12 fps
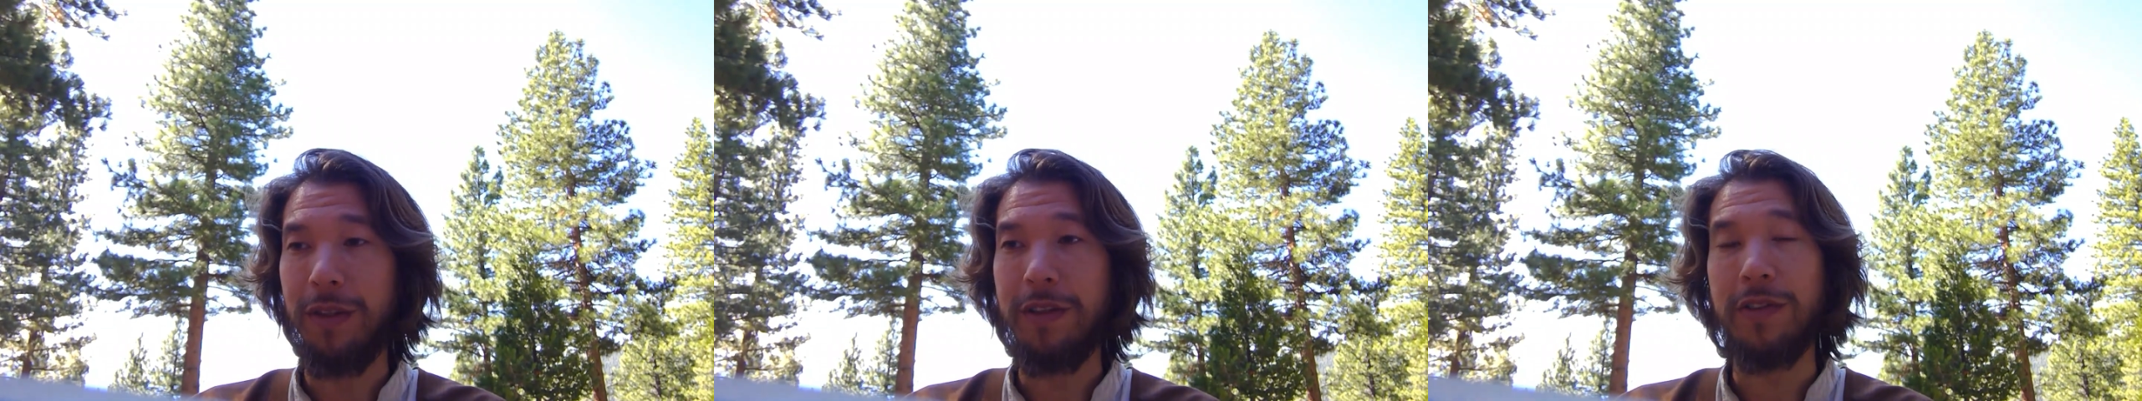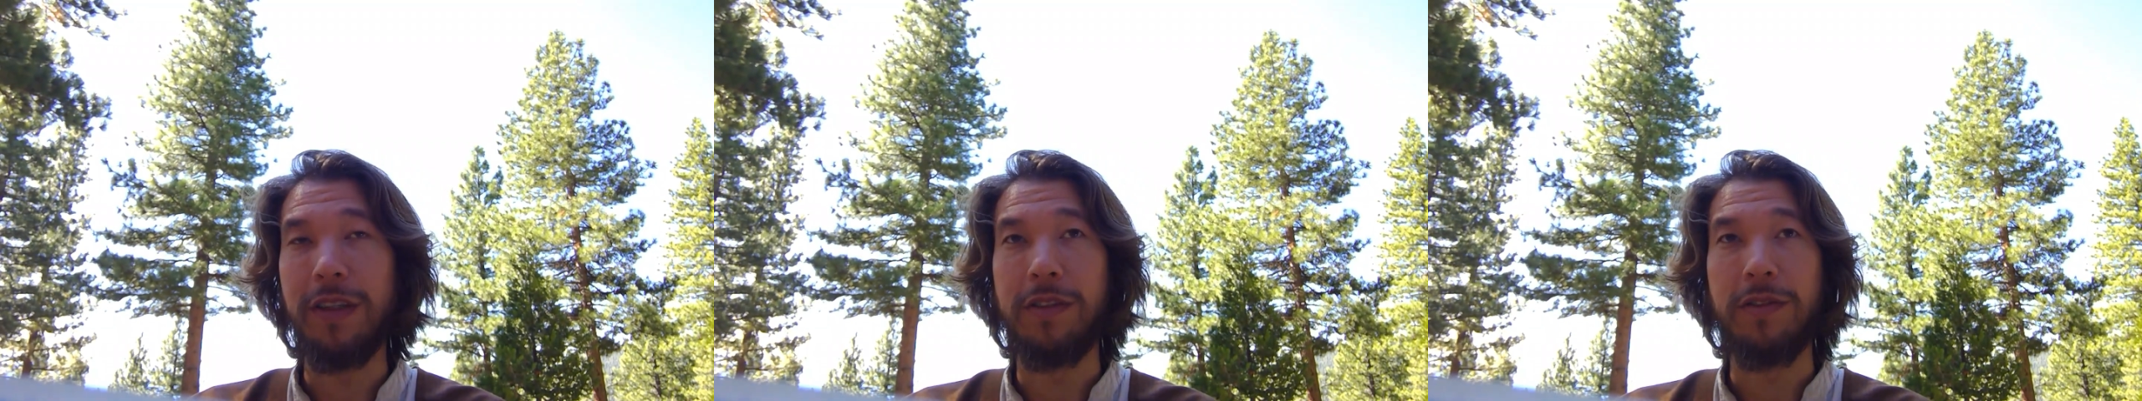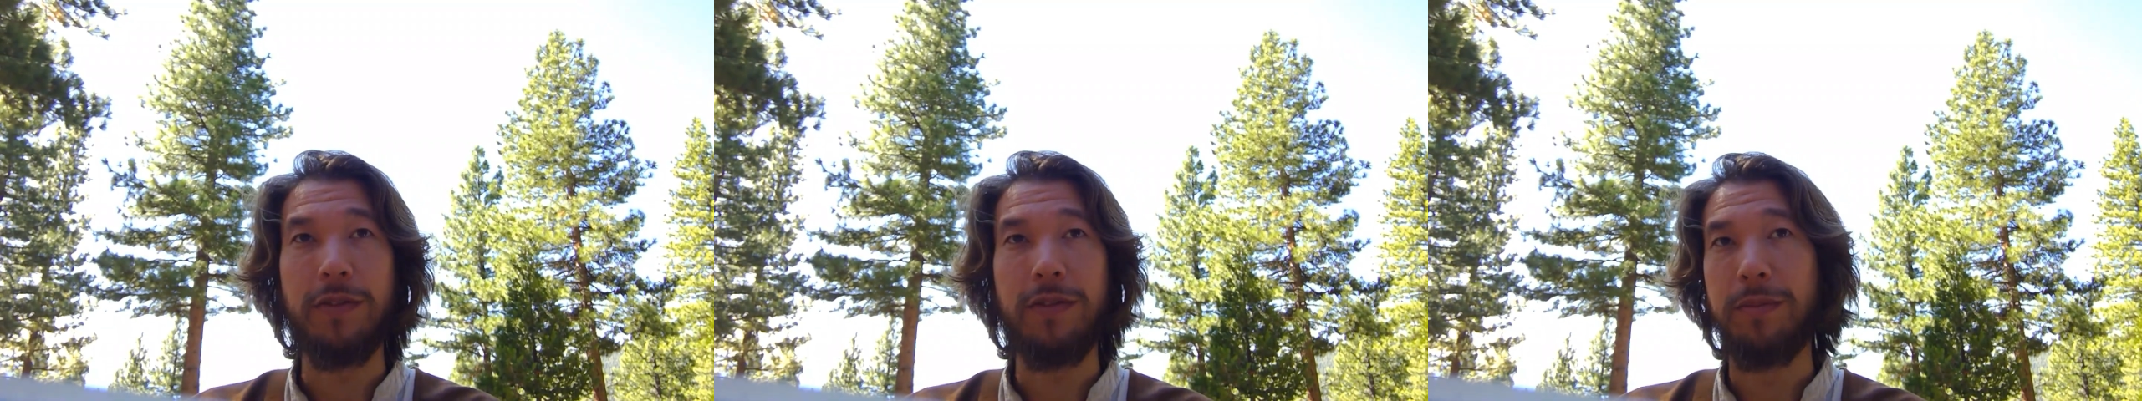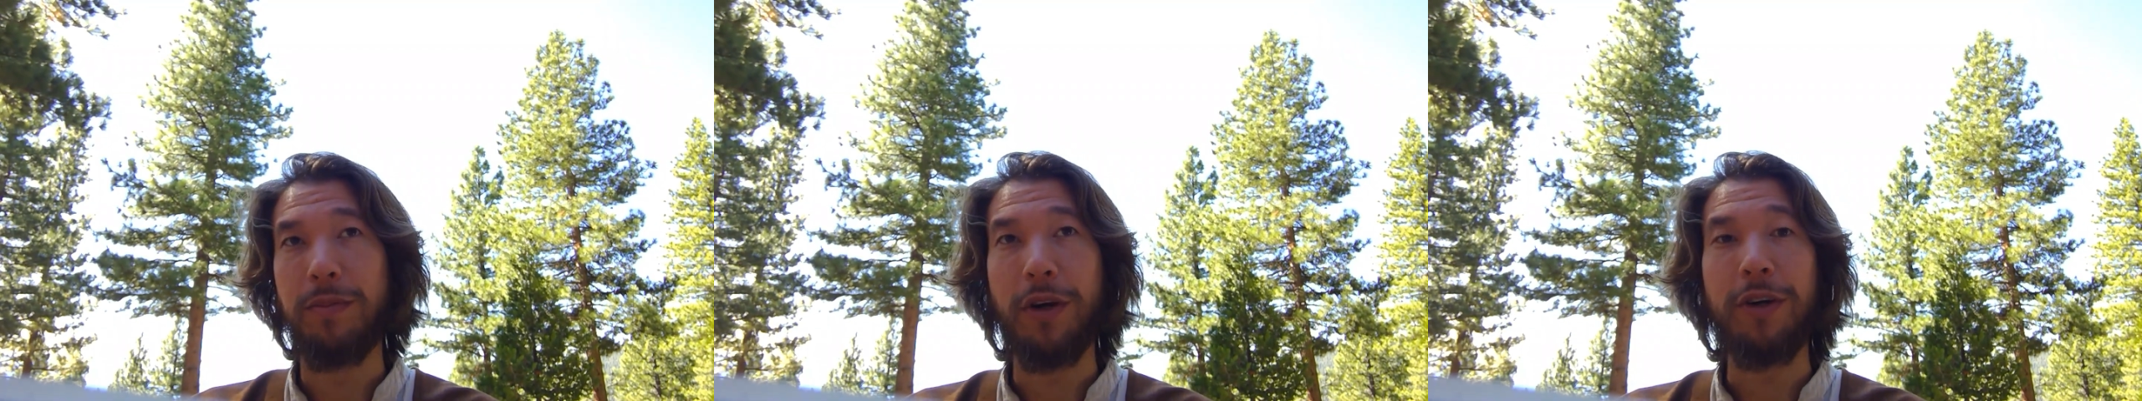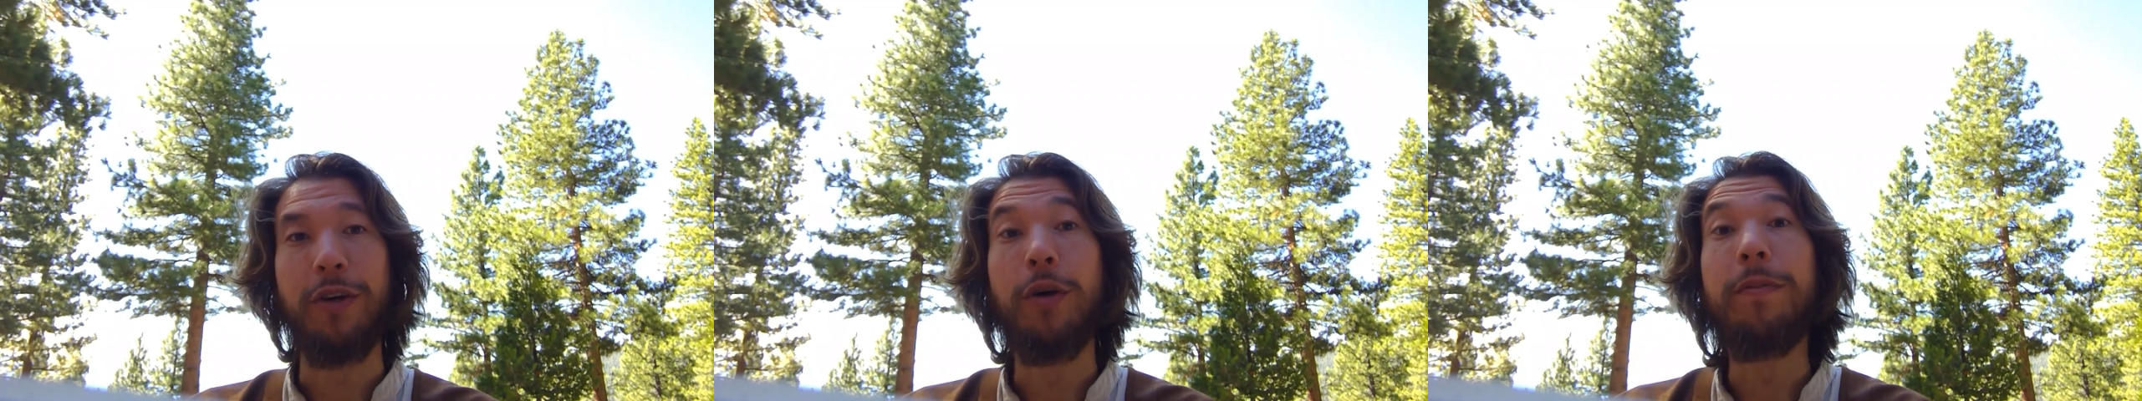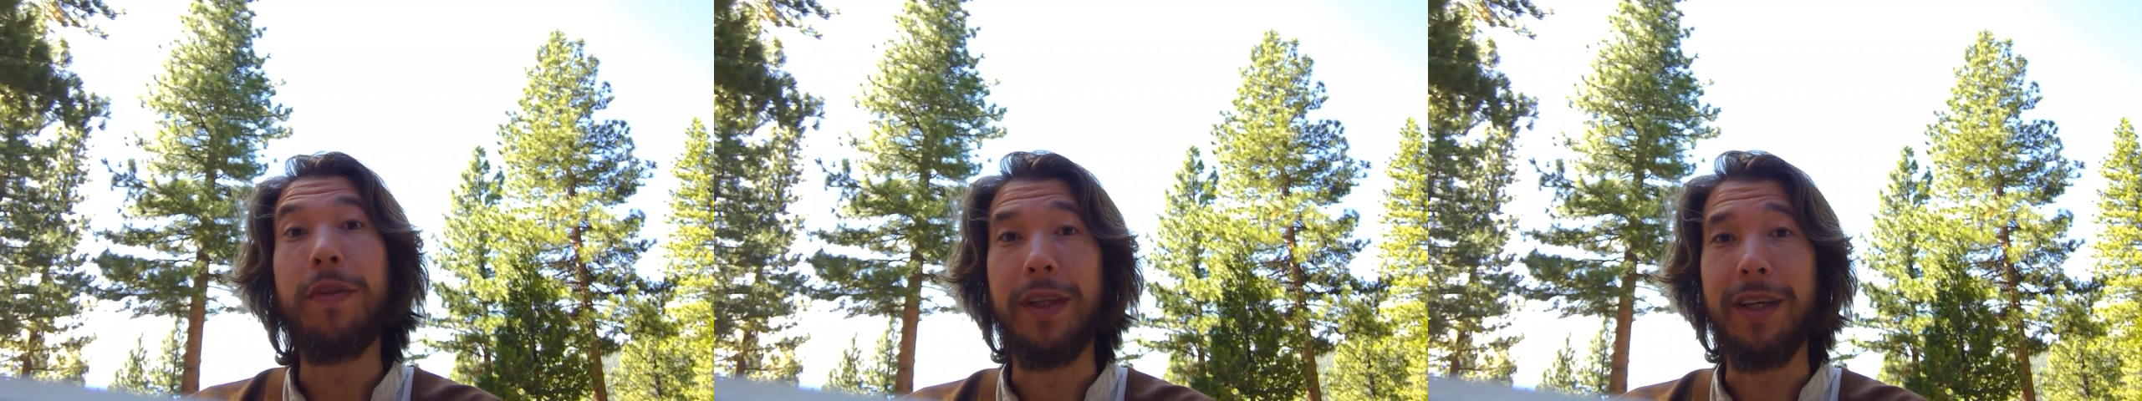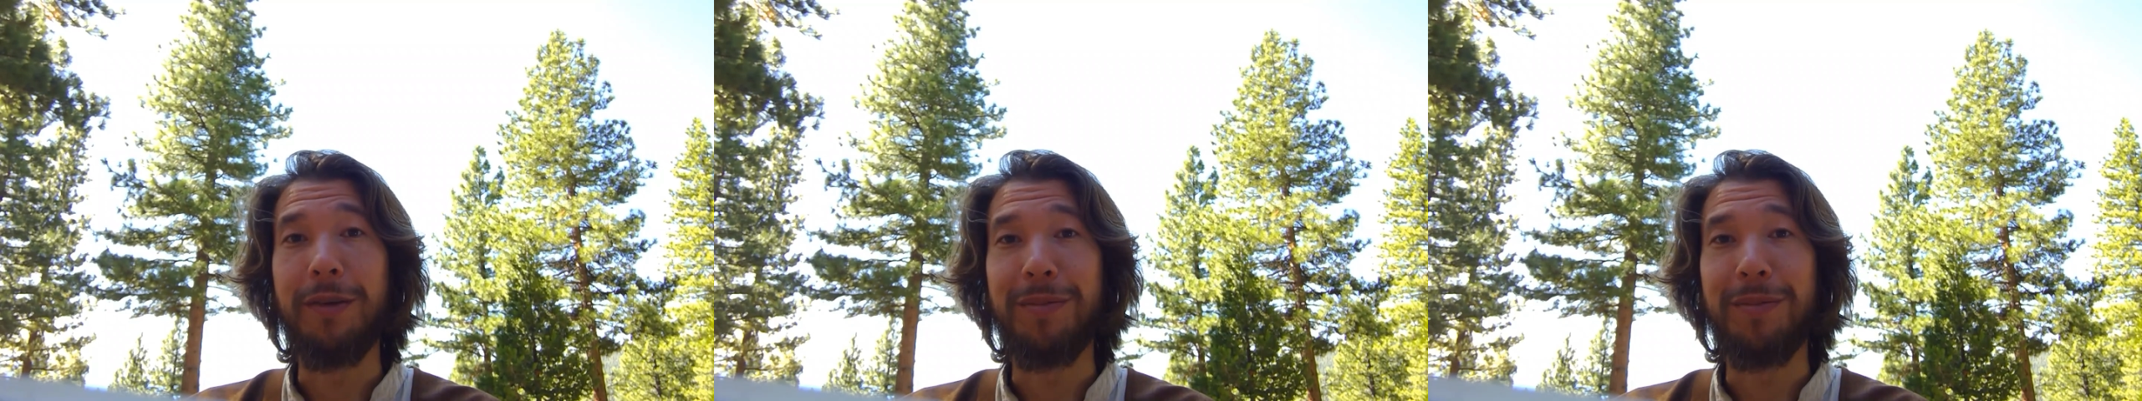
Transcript: these things in part, hopefully,